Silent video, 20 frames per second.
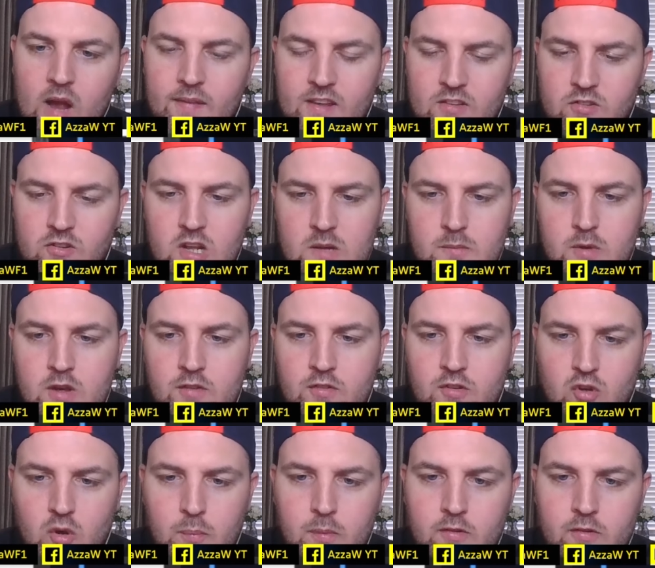That's going to move
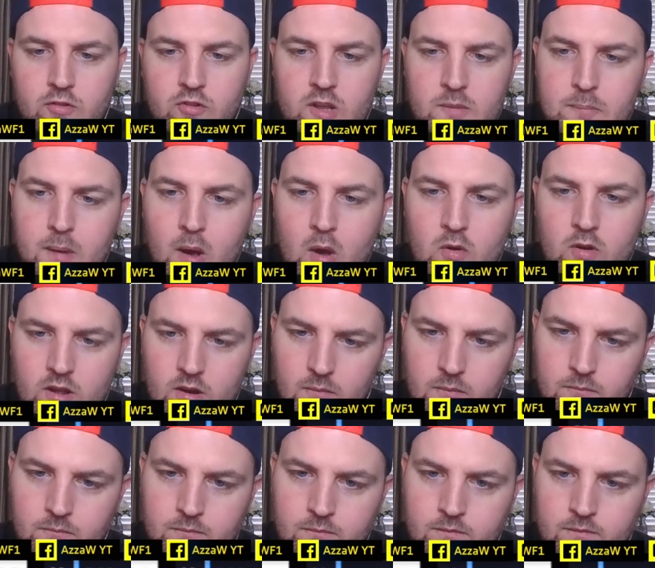us up onto the podium.